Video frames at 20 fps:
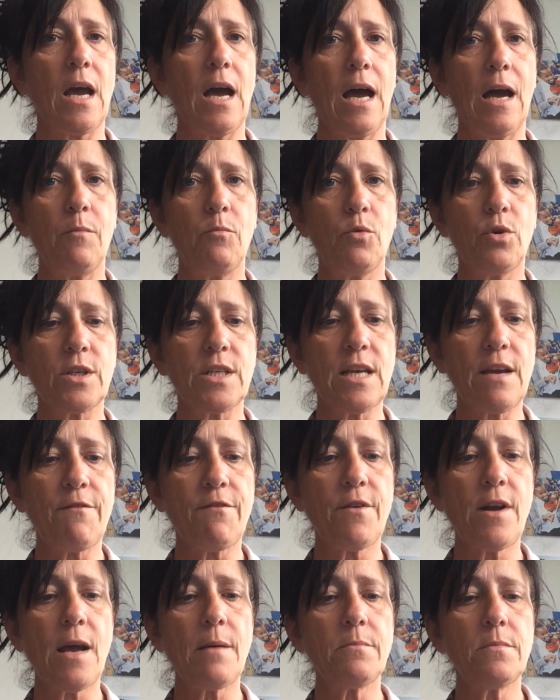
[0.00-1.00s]
"And
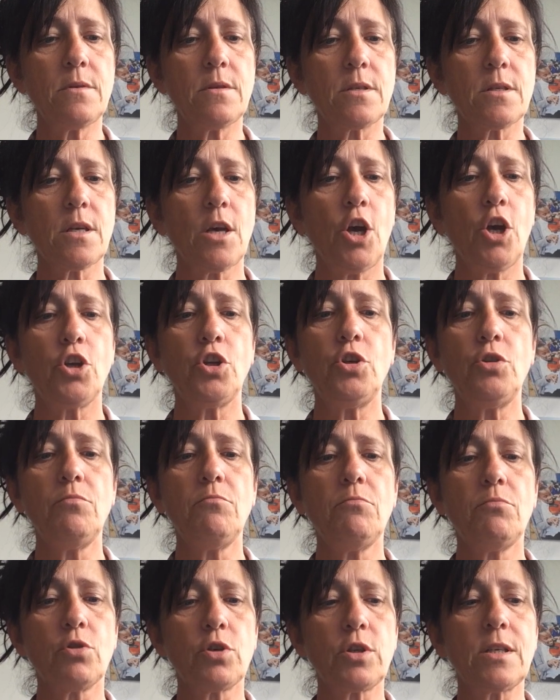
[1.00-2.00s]
whatever happens, you
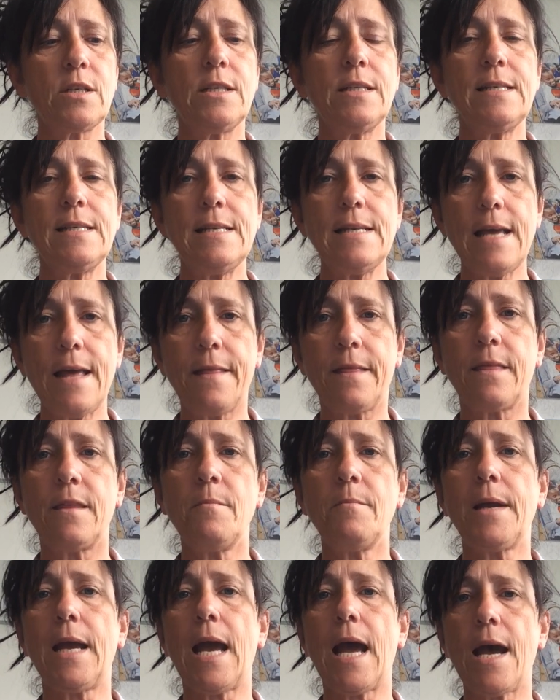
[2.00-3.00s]
mustn't let
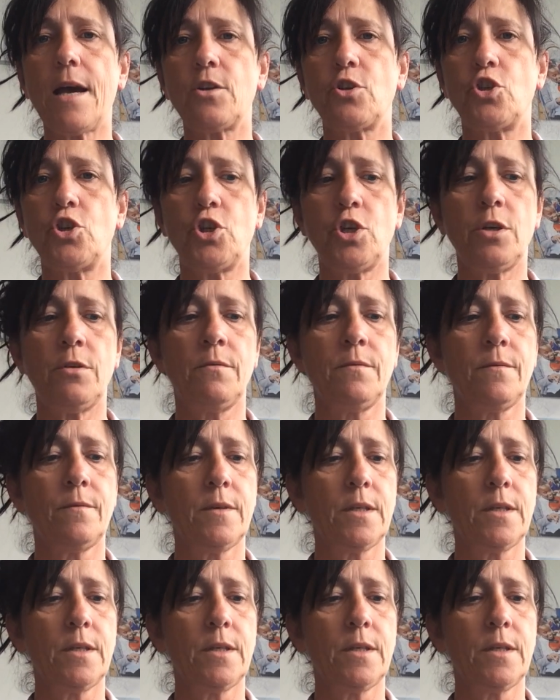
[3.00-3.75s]
them catch you."